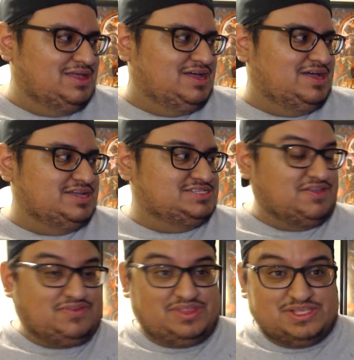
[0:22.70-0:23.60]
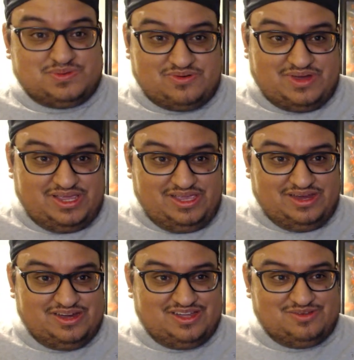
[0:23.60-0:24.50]
Except for this one right
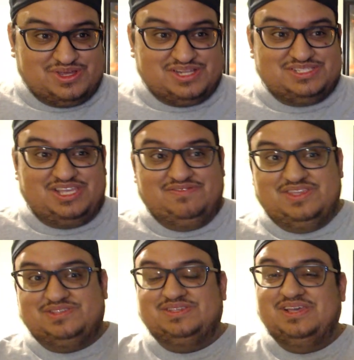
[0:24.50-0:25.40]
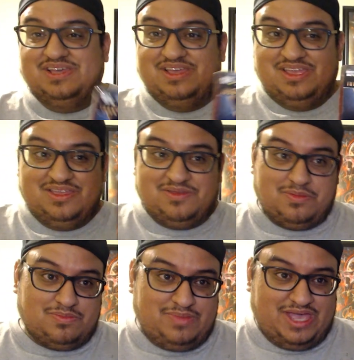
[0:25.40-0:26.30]
here. We're gonna save this
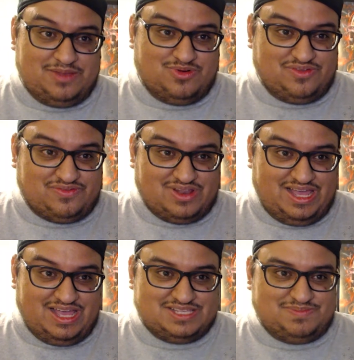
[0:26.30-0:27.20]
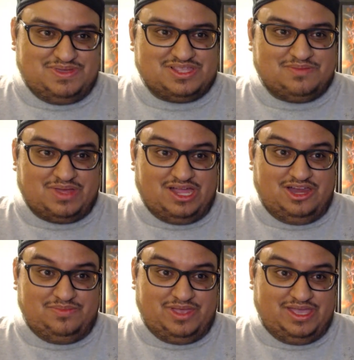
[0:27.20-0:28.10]
bad boy for last. Picked up
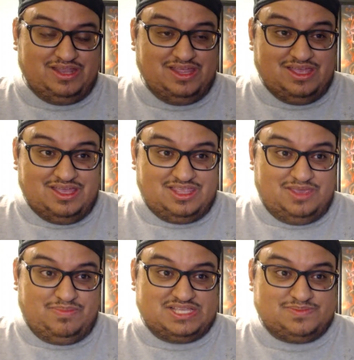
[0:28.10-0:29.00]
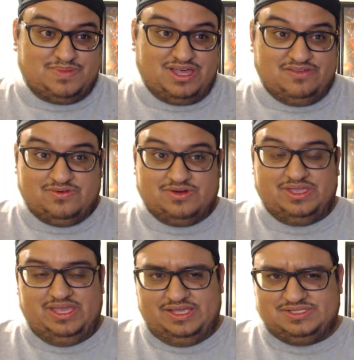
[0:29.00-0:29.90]
Iron Man, the Best Buy
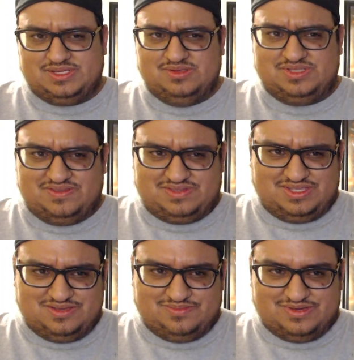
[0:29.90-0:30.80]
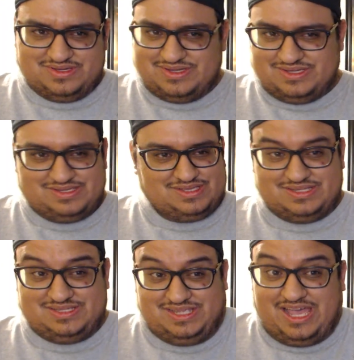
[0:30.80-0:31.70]
4K exclusive Steelbook, because I
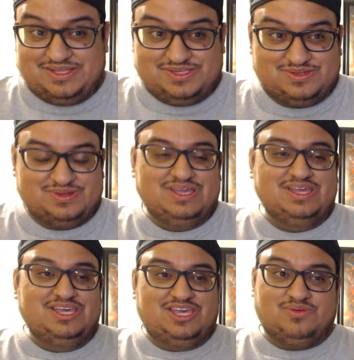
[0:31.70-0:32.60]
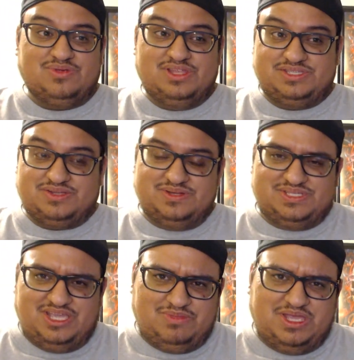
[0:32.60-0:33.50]
just had to. It released during the
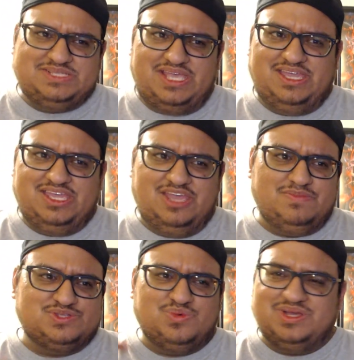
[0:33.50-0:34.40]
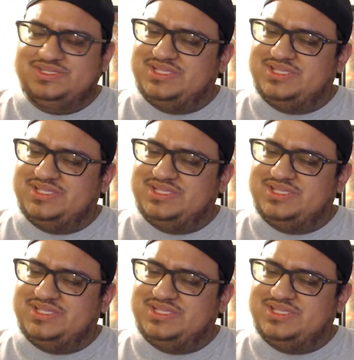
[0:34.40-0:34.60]
same day as Endgame, as well as